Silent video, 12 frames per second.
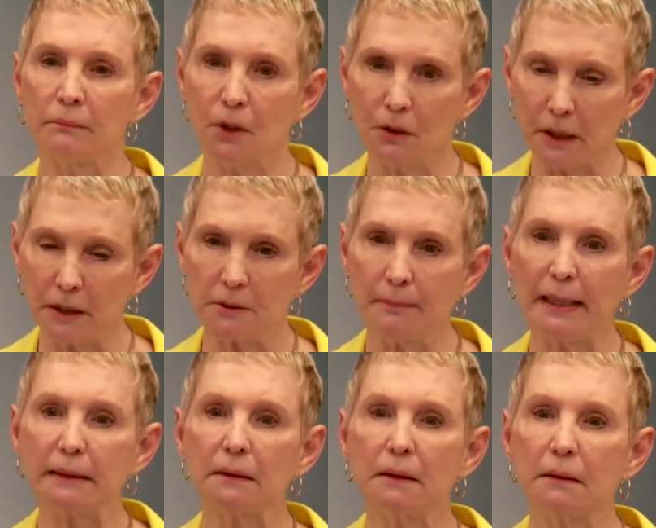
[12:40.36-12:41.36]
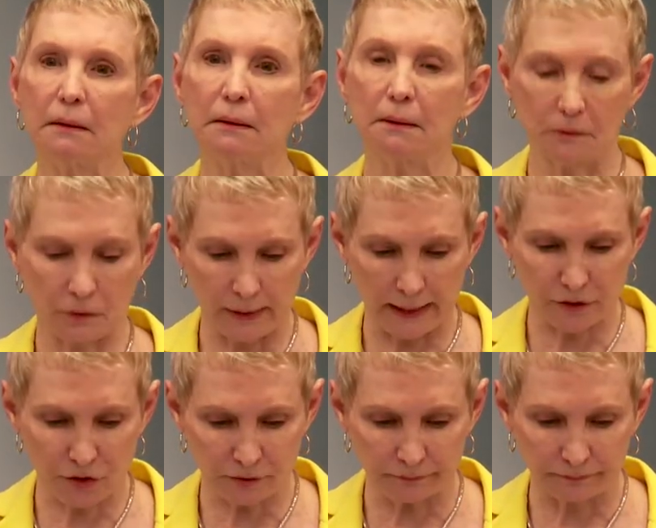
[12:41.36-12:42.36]
you need to make the
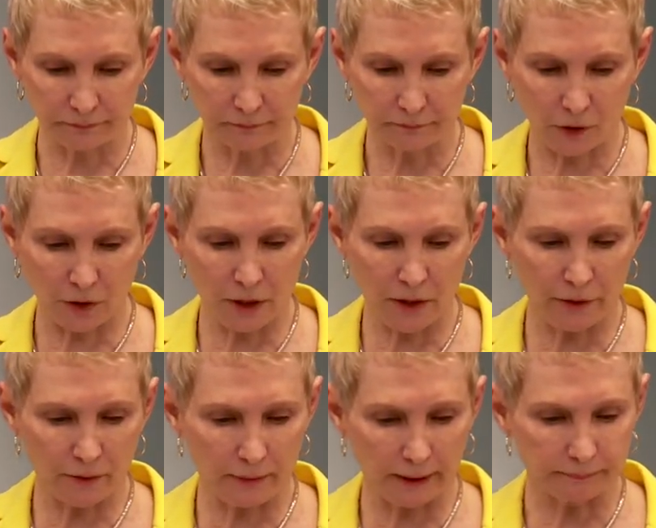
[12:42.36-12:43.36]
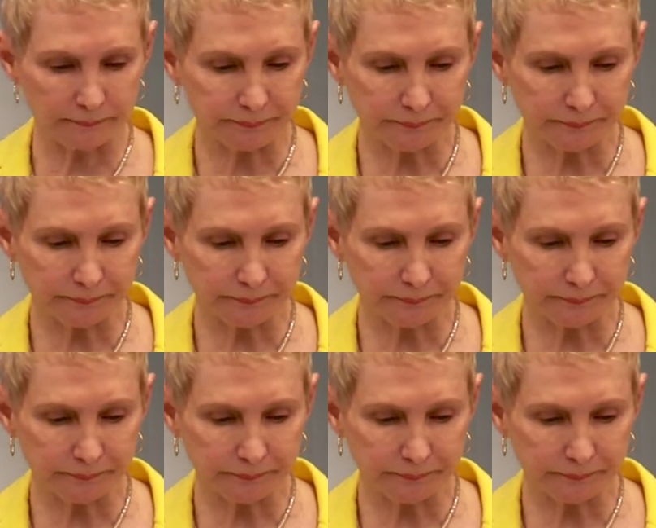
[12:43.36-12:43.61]
correction. Are you hearing me?